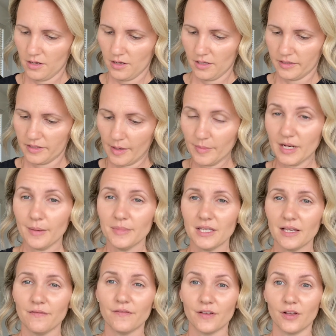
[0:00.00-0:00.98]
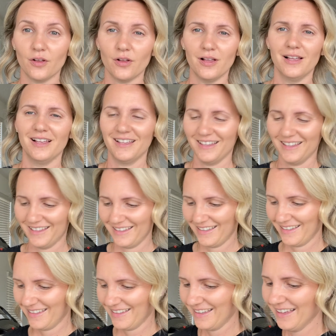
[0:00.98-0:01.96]
Sometimes I feel
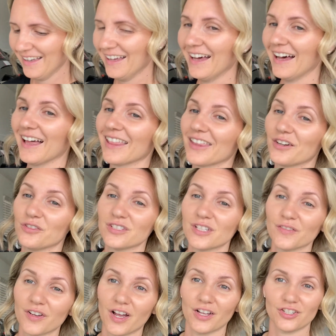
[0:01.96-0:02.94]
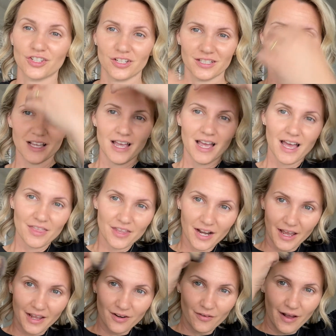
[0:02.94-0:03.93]
a little self-conscious that
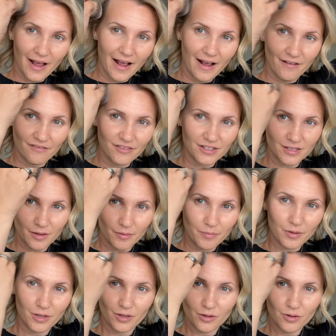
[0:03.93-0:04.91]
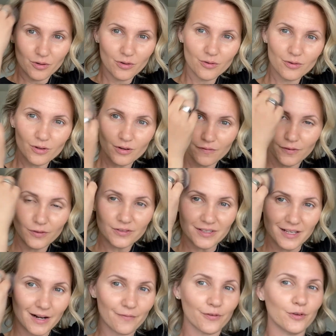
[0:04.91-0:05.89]
I don't have this beautiful
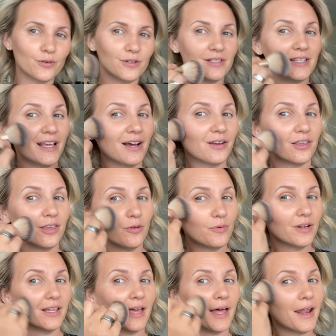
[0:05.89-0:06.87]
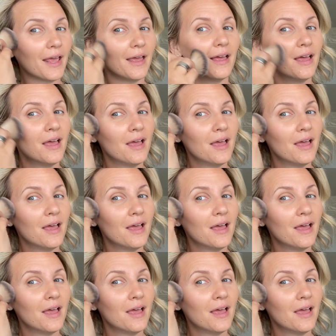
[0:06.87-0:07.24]
setup for you to see how you would get it.